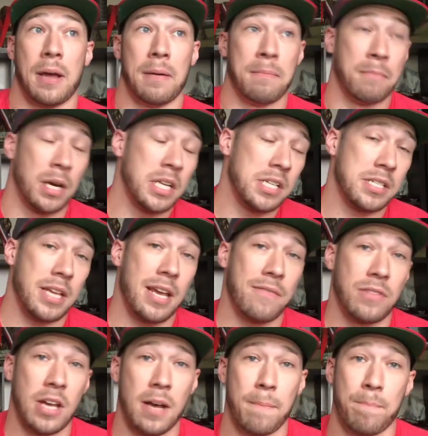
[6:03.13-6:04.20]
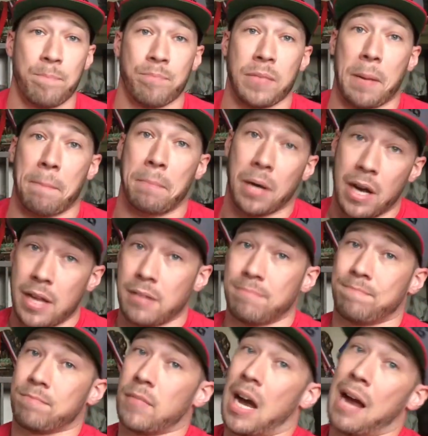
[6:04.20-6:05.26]
money saved up, but
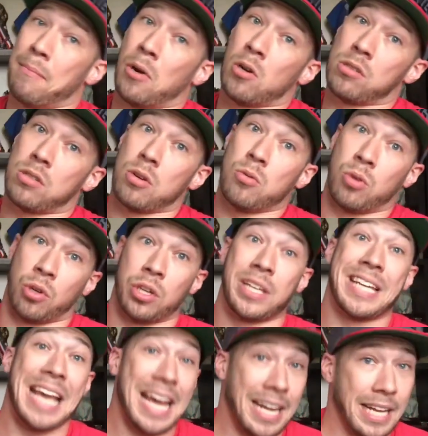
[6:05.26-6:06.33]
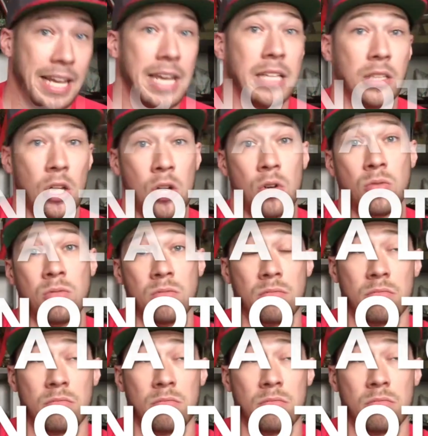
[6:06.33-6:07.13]
I'm also getting a loan,